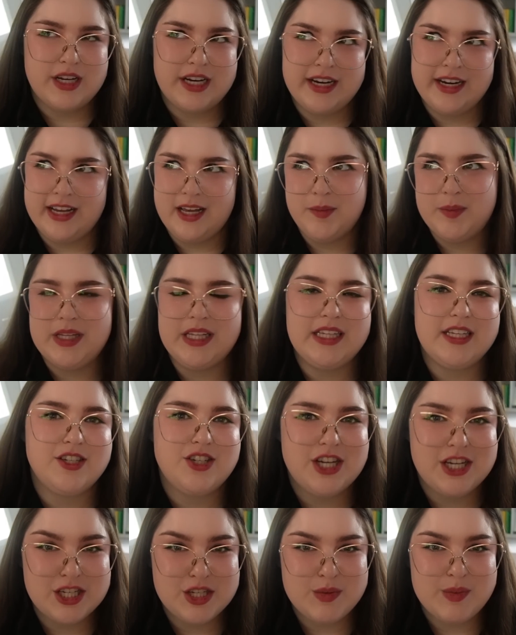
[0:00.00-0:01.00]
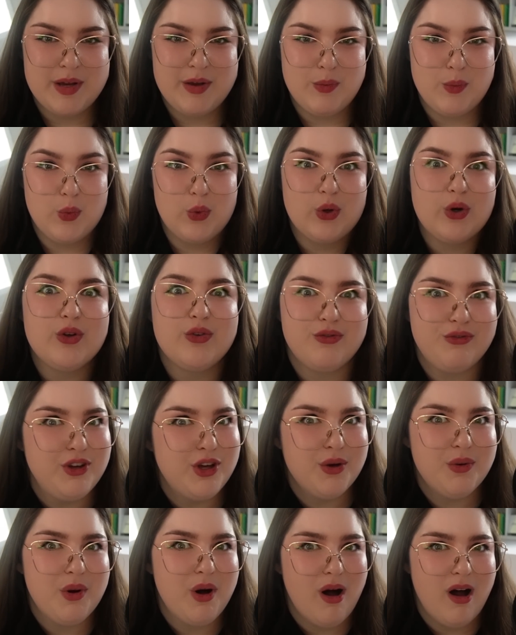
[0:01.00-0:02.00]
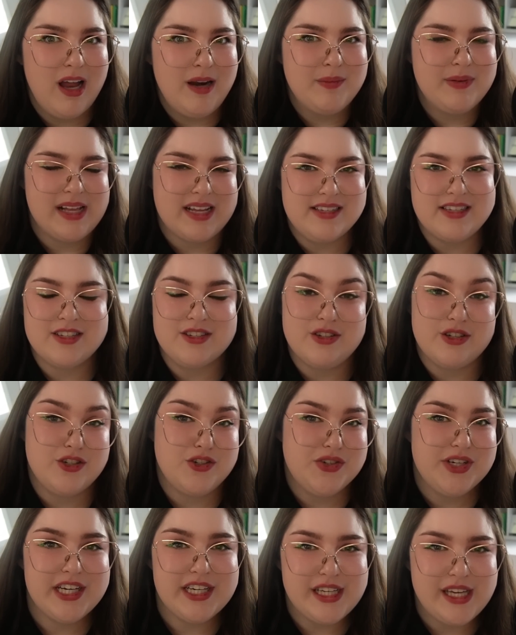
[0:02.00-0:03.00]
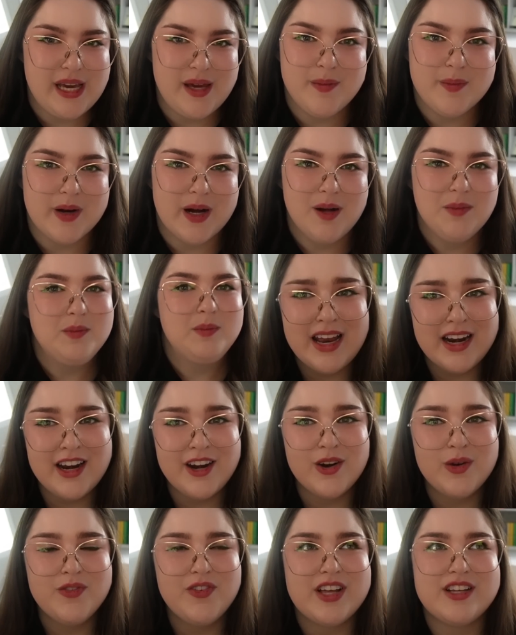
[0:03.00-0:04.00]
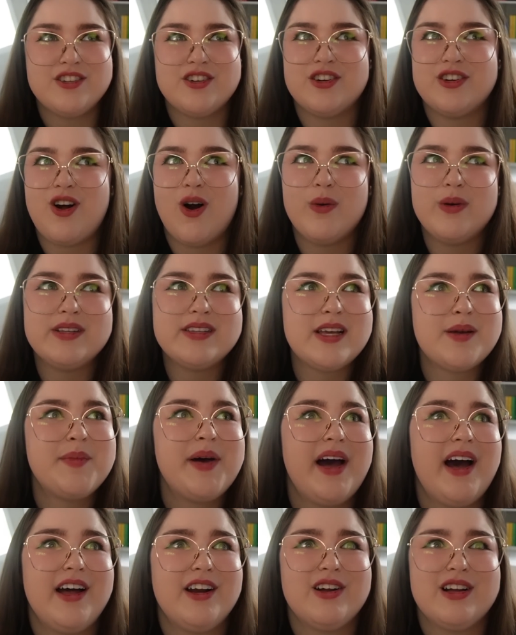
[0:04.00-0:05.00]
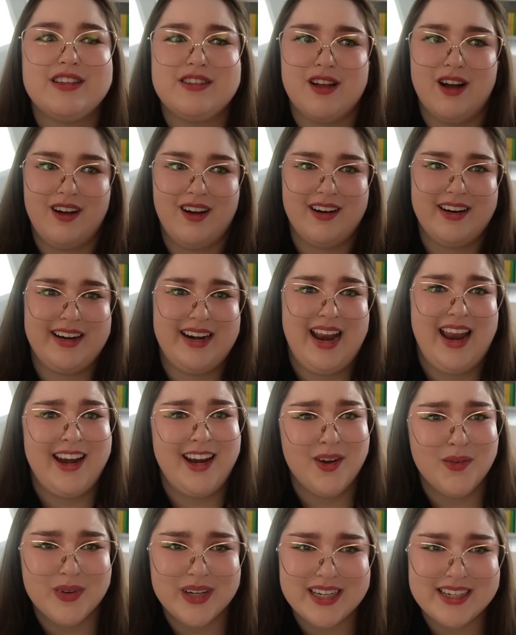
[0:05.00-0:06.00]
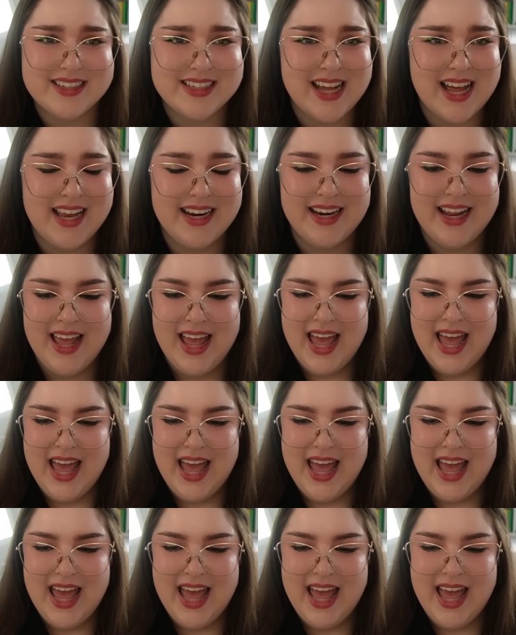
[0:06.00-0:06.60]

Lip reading: And it completely changed my worldview on plastic surgery and K-pop. And I know fans are always like, my idol has not gotten any work done.